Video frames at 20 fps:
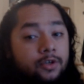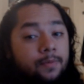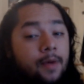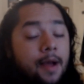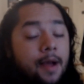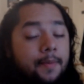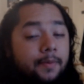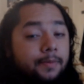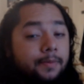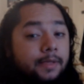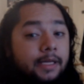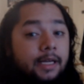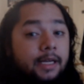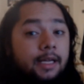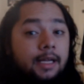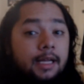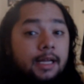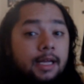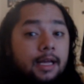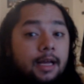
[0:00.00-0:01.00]
probably,
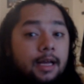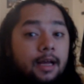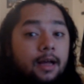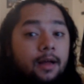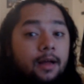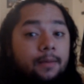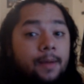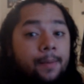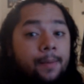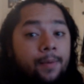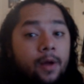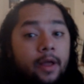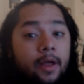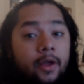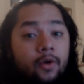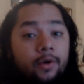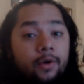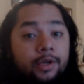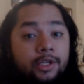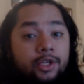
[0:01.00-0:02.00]
um, I'm probably
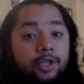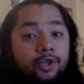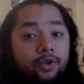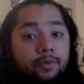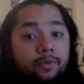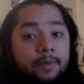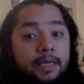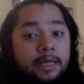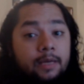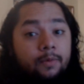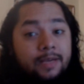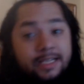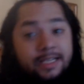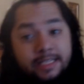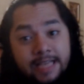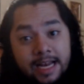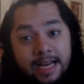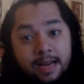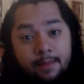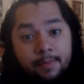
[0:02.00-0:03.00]
going to be
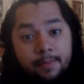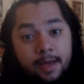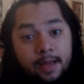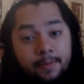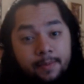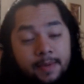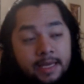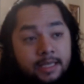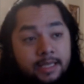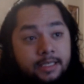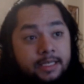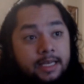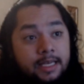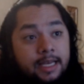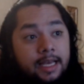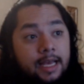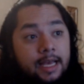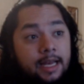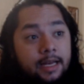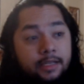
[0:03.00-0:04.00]
resetting my P
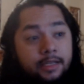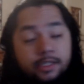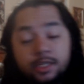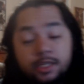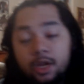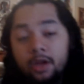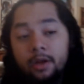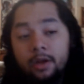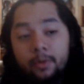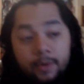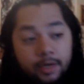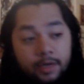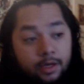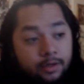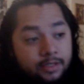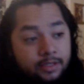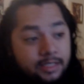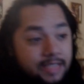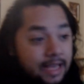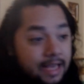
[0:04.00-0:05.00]
C and installing
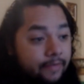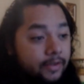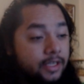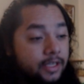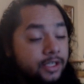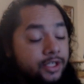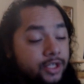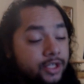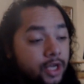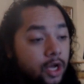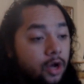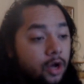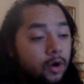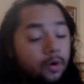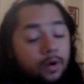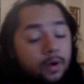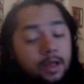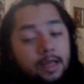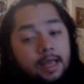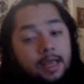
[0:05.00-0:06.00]
Windows seven.
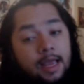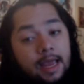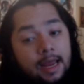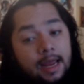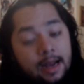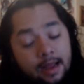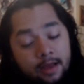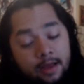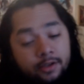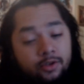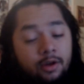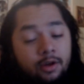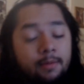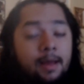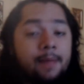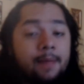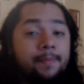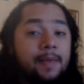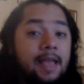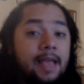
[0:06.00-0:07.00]
So and I, so I
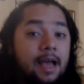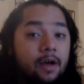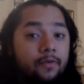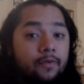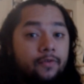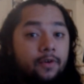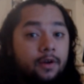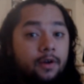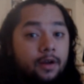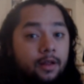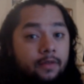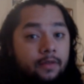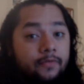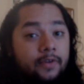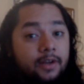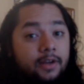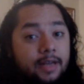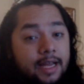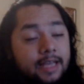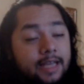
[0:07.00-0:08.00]
might be out for another
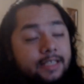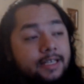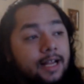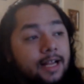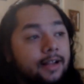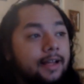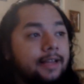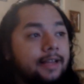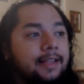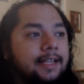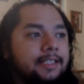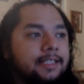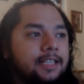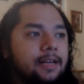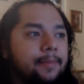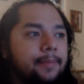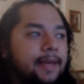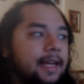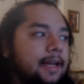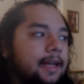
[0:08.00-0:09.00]
few days. Not like that's
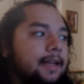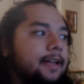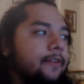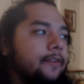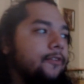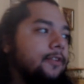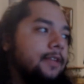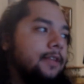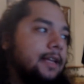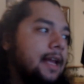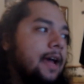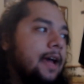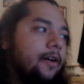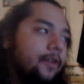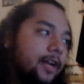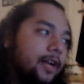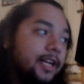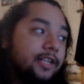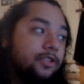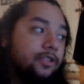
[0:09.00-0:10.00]
going to be any different than how
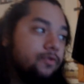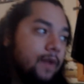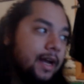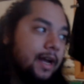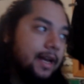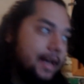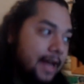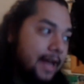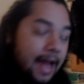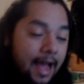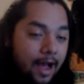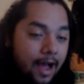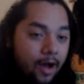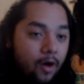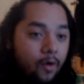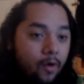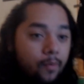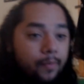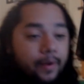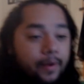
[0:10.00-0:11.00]
it is right
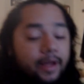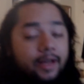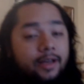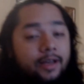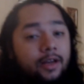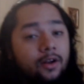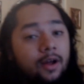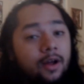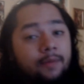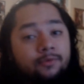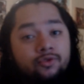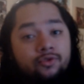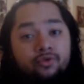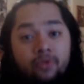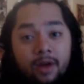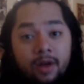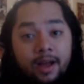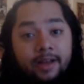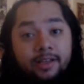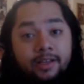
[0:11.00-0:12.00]
now. But, you know, I'm
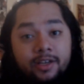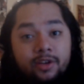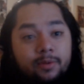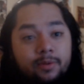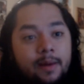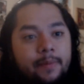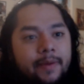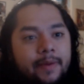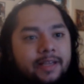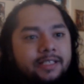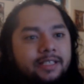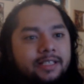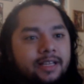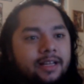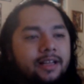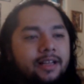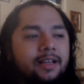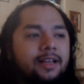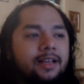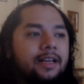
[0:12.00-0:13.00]
trying to do my best
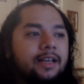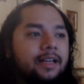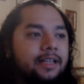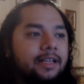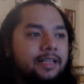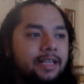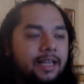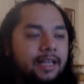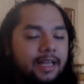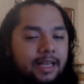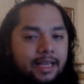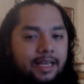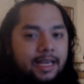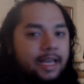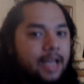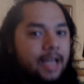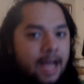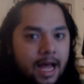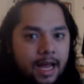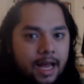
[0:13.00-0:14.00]
to. to
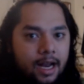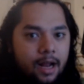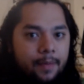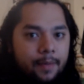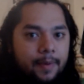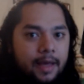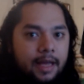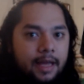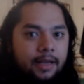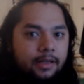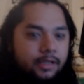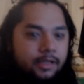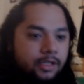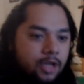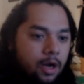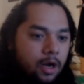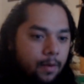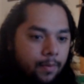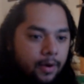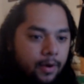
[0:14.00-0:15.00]
get caught up and
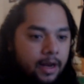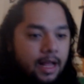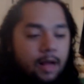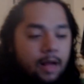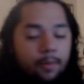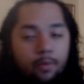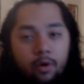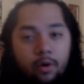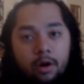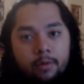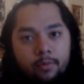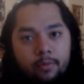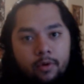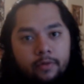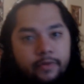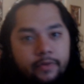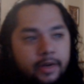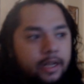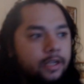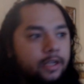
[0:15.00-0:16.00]
start putting out more and more
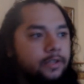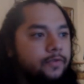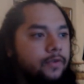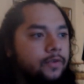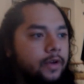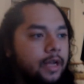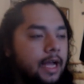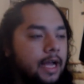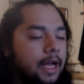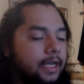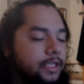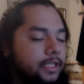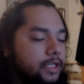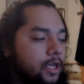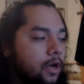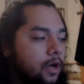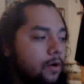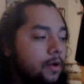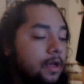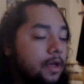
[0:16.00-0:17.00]
videos for you guys.
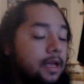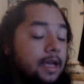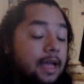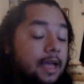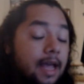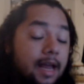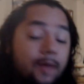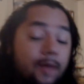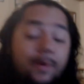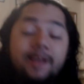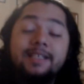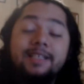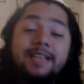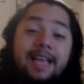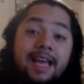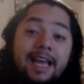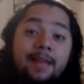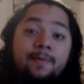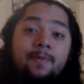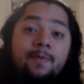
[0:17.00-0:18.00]
So anyways,
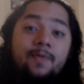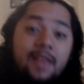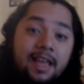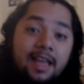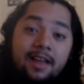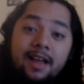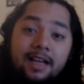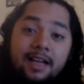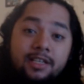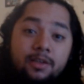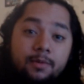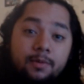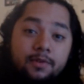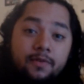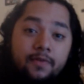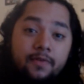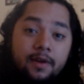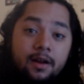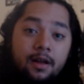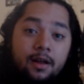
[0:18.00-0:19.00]
again, thank you guys so much
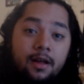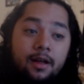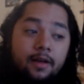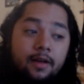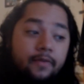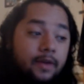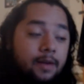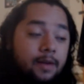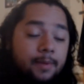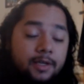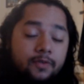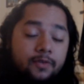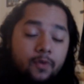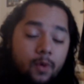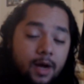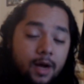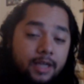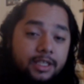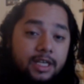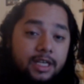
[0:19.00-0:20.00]
for uh, very much for
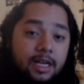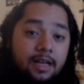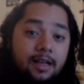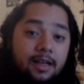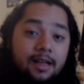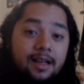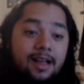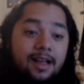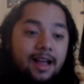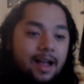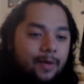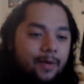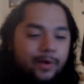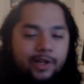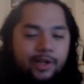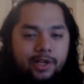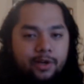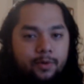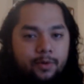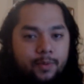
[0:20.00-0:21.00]
watching. I
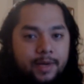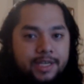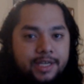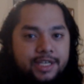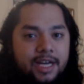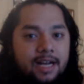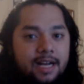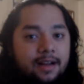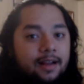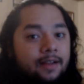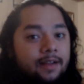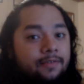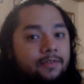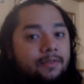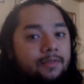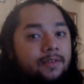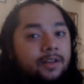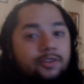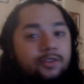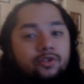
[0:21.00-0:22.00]
really do appreciate it. If
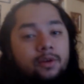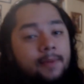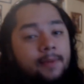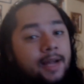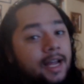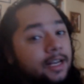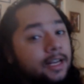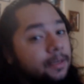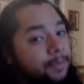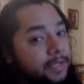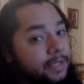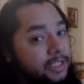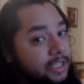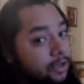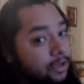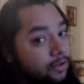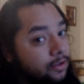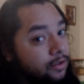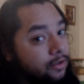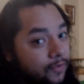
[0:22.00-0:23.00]
you enjoy my content, please
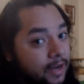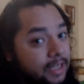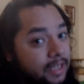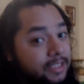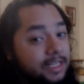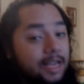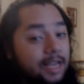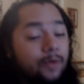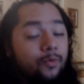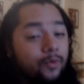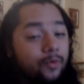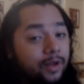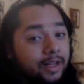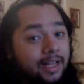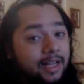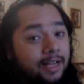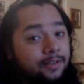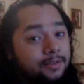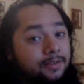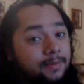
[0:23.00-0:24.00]
share with your friends. It
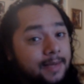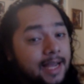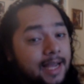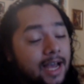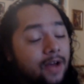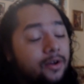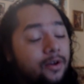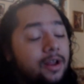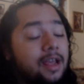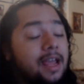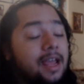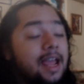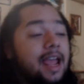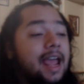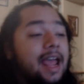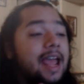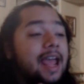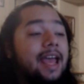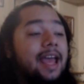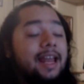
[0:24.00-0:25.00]
really helps me out,
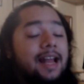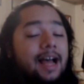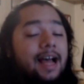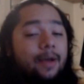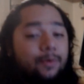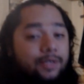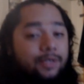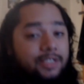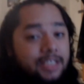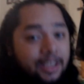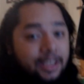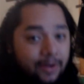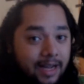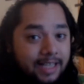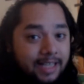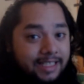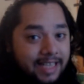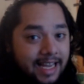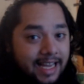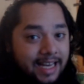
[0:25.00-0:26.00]
and I will see you
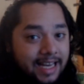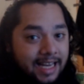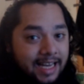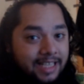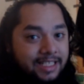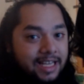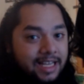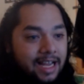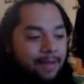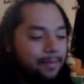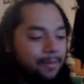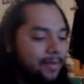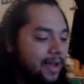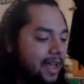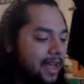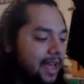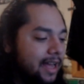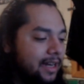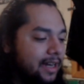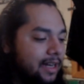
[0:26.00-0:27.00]
guys again next time.
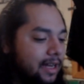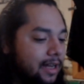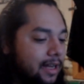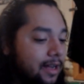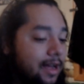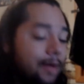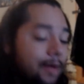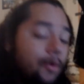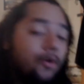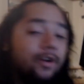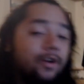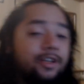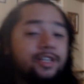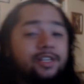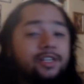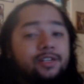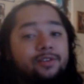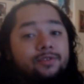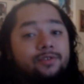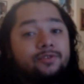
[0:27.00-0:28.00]
And uh, I'm going
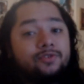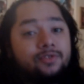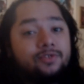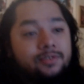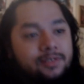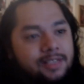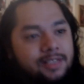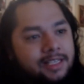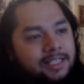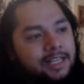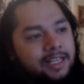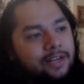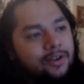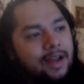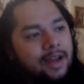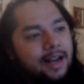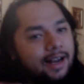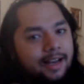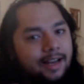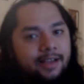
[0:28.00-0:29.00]
to continue
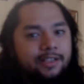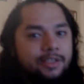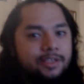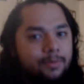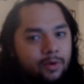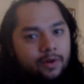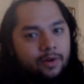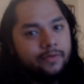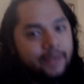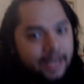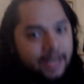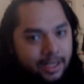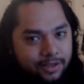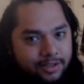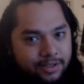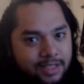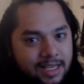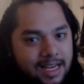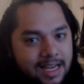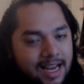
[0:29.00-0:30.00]
editing some more
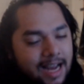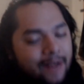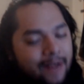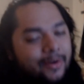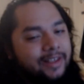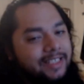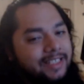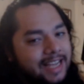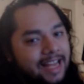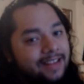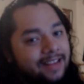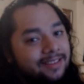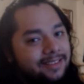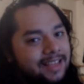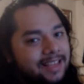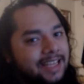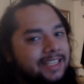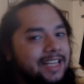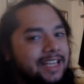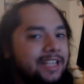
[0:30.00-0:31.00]
videos. Anyways, again,
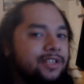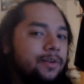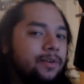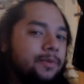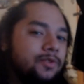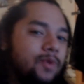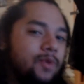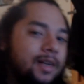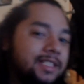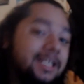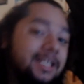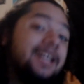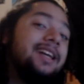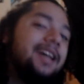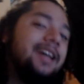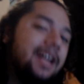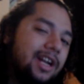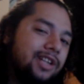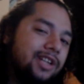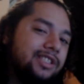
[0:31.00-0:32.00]
thanks guys so much for watching,
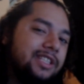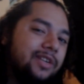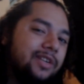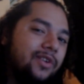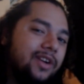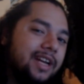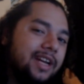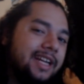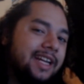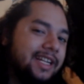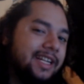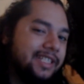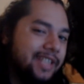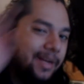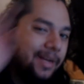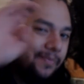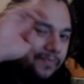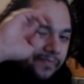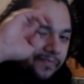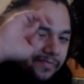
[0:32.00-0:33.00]
and I'll see you all again next
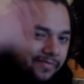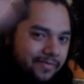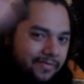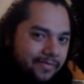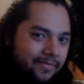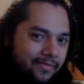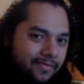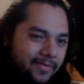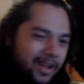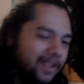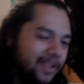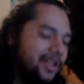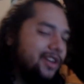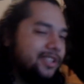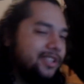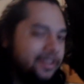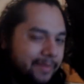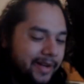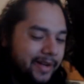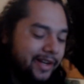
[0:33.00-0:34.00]
time.
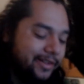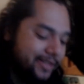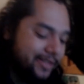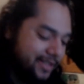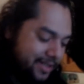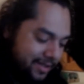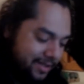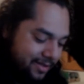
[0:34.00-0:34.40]
Adios amigos.